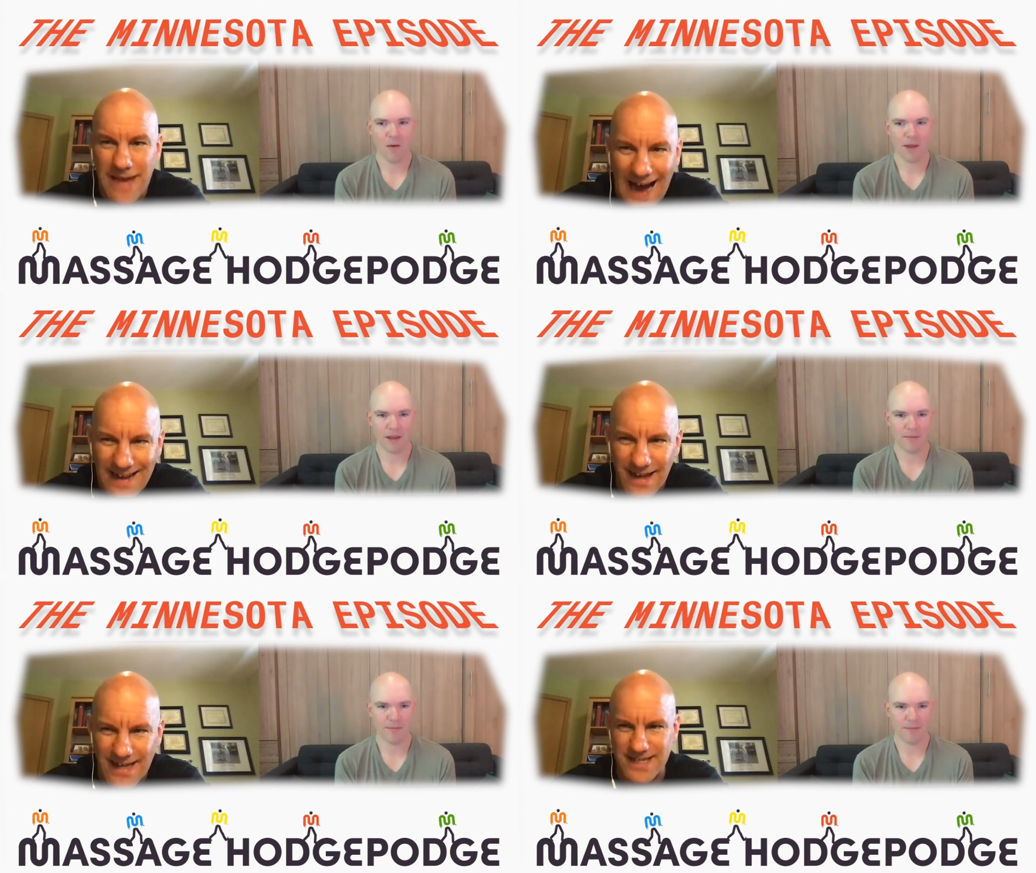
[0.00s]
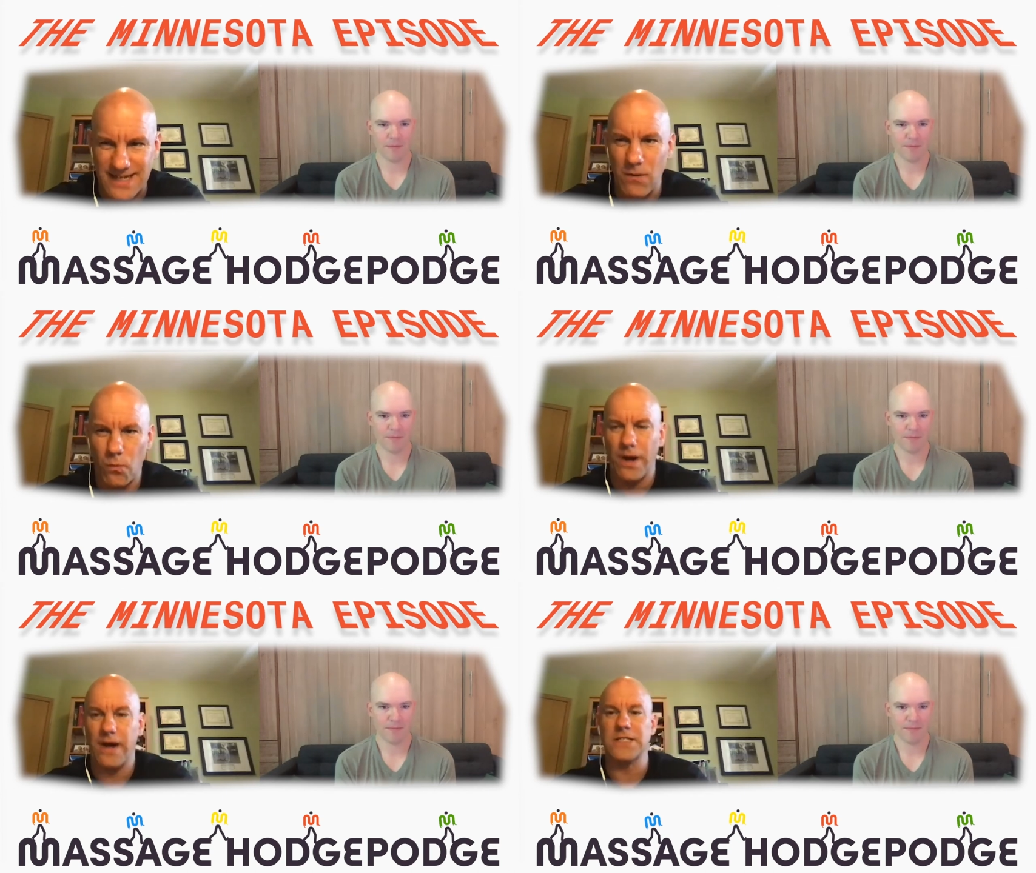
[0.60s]
Speaker 1: guidelines on uh,
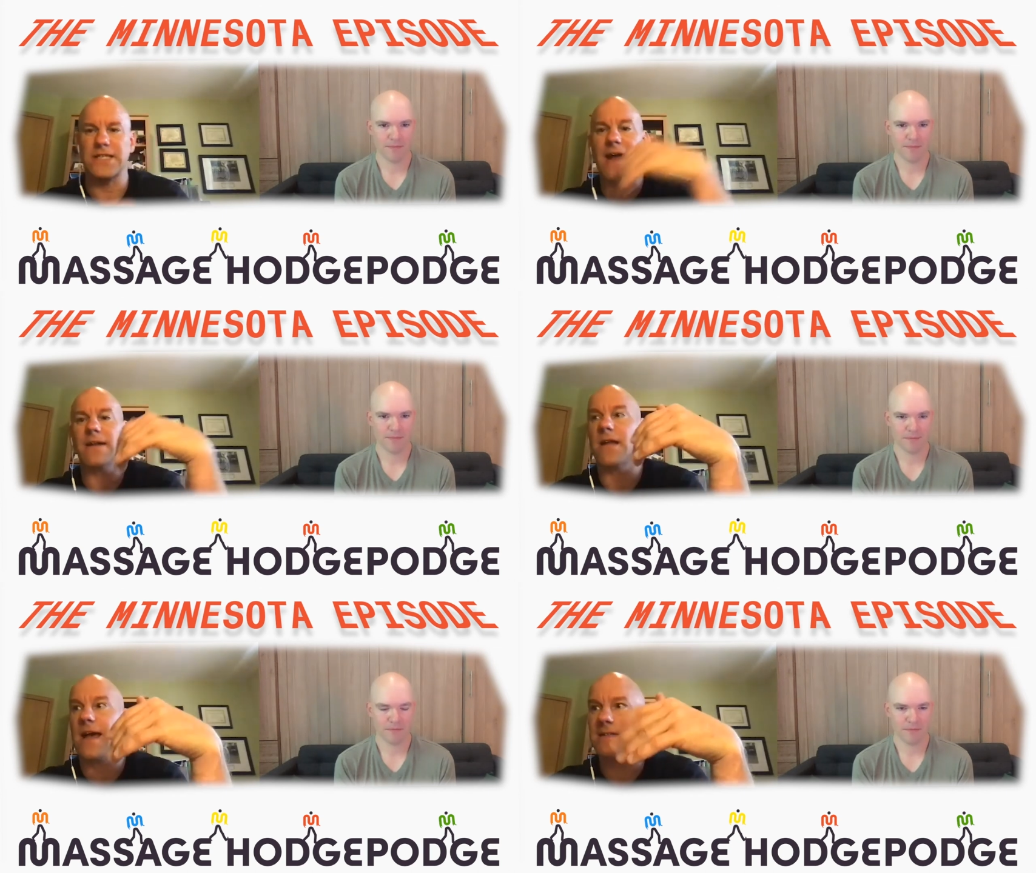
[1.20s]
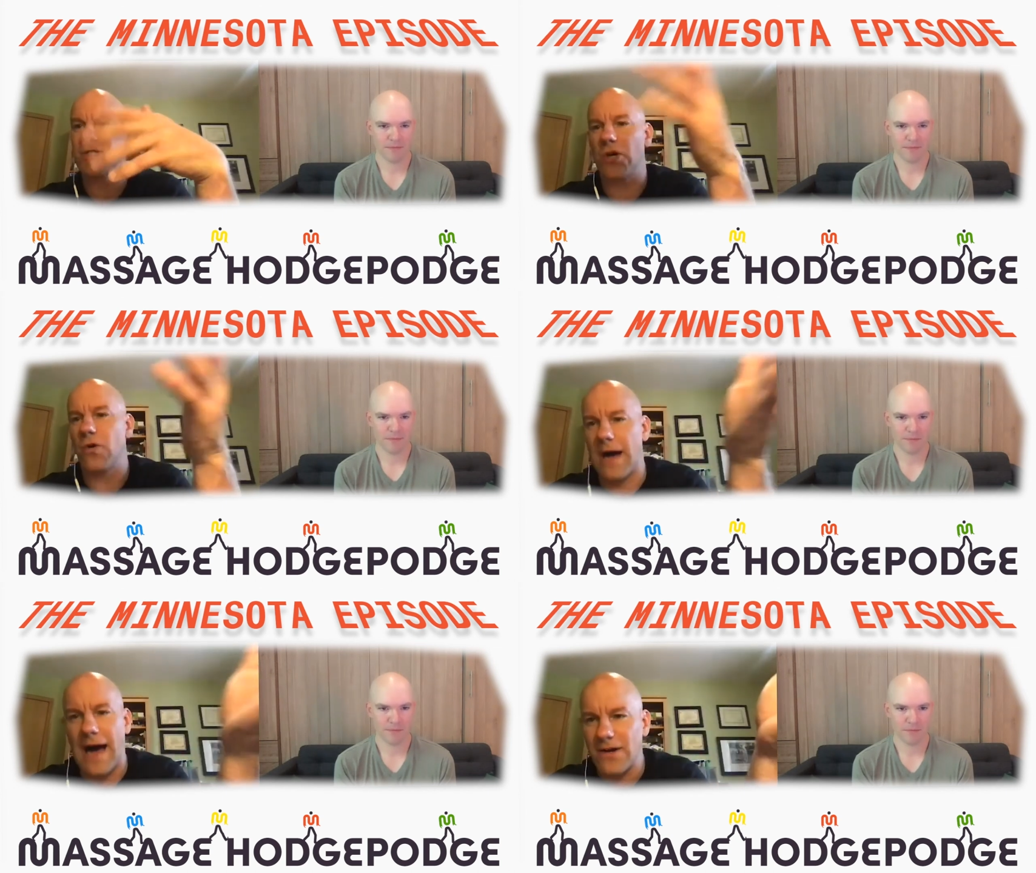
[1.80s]
what it is, and and so
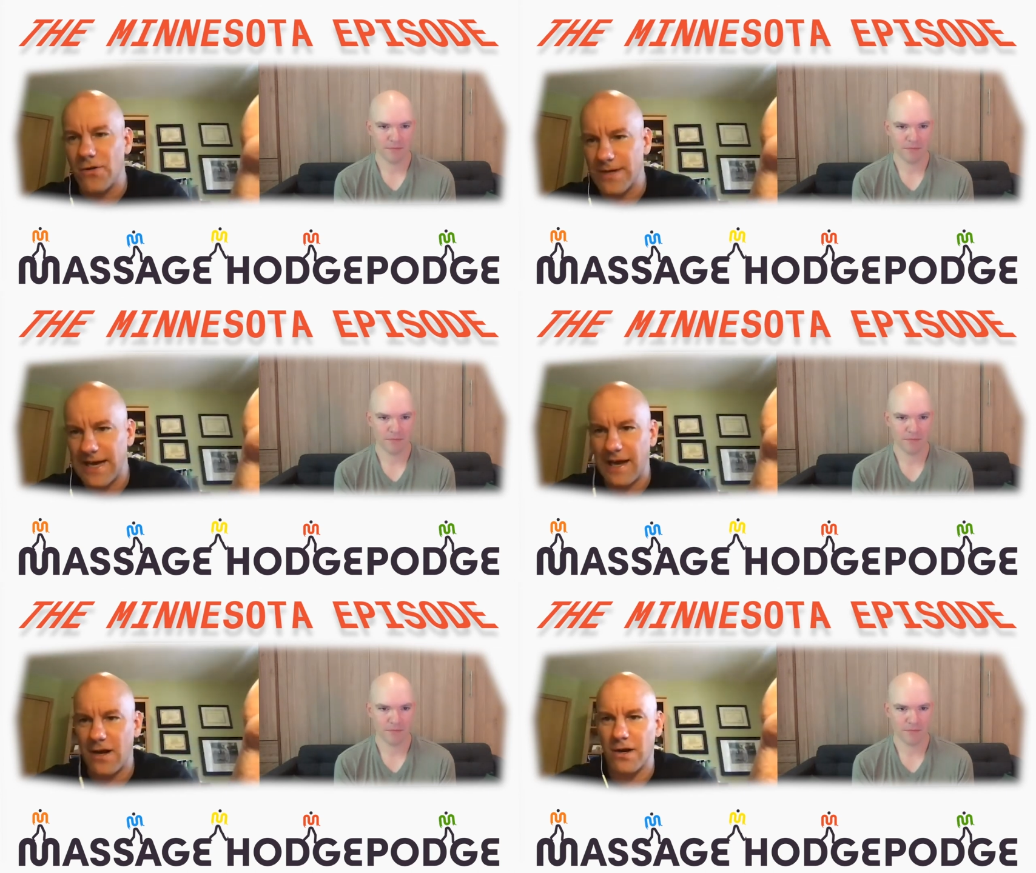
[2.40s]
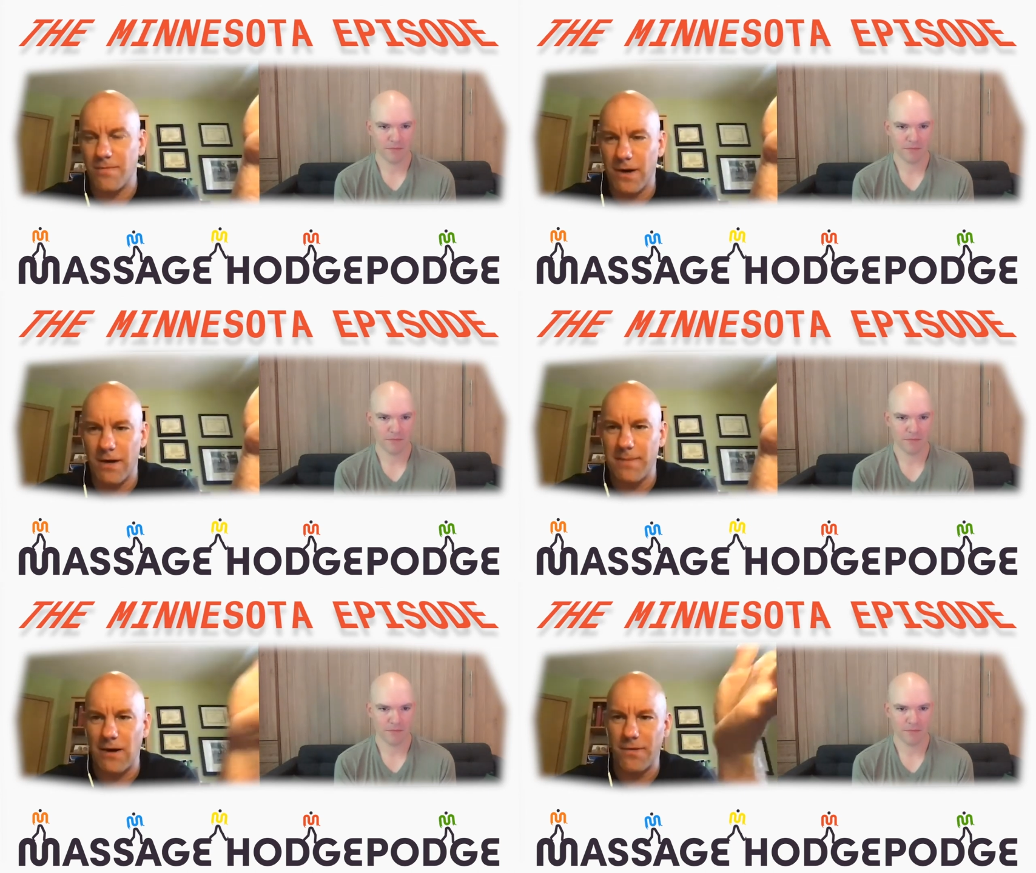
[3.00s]
I don't care
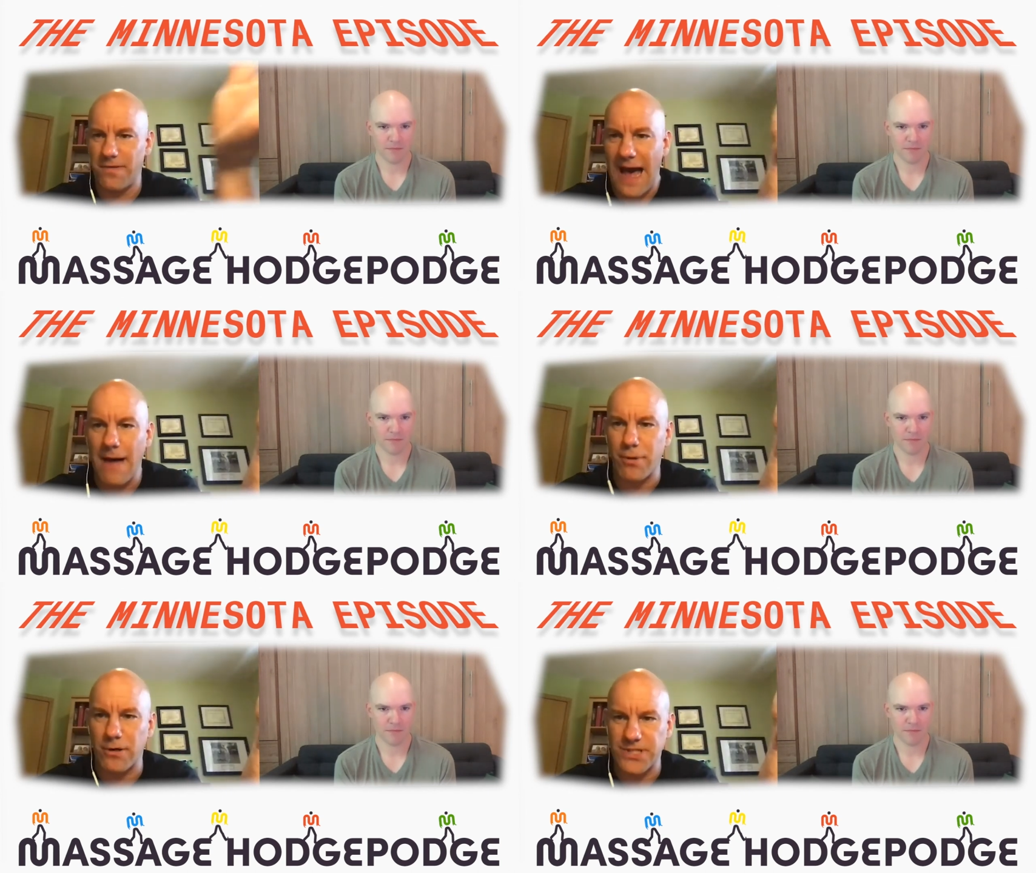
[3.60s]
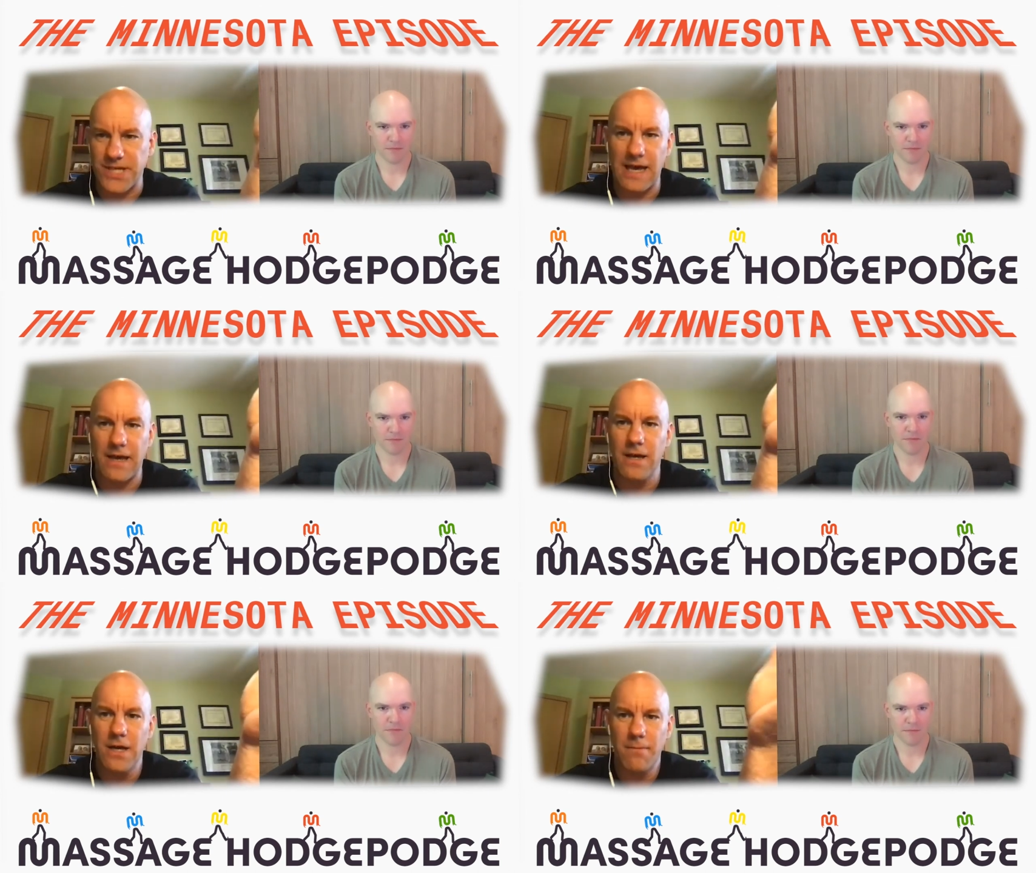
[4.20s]
about that per se.
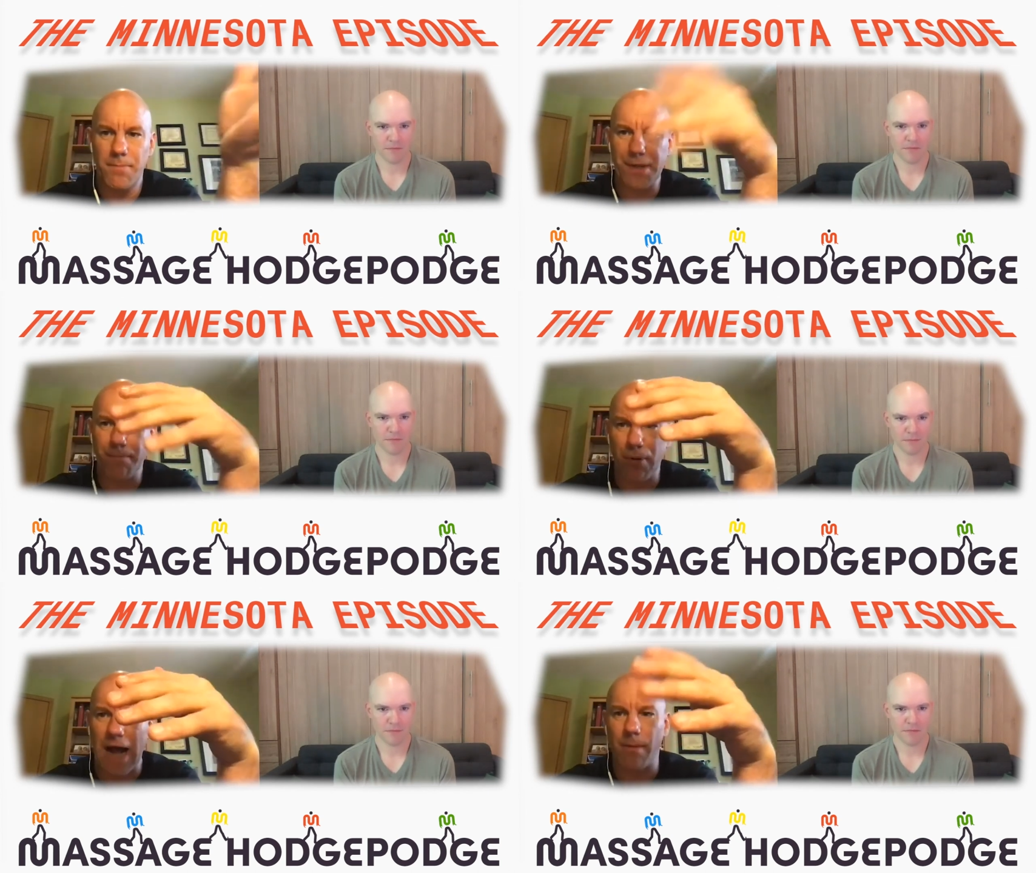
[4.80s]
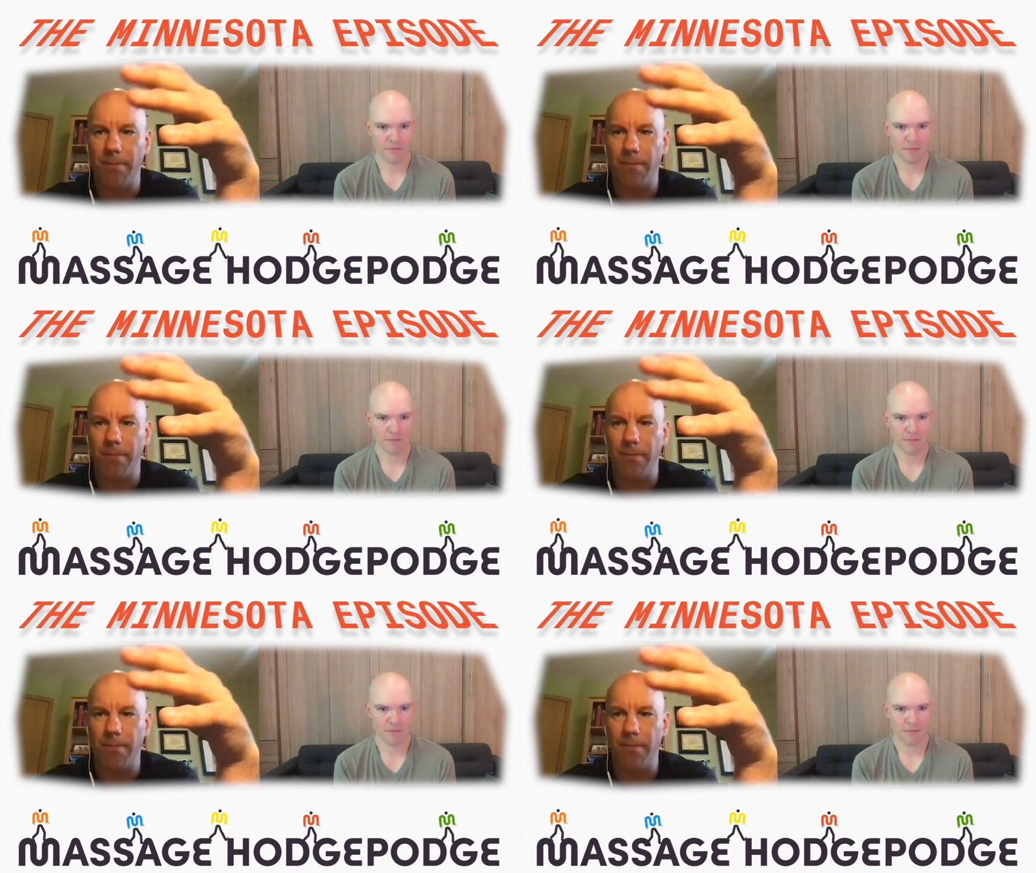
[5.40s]
But the problem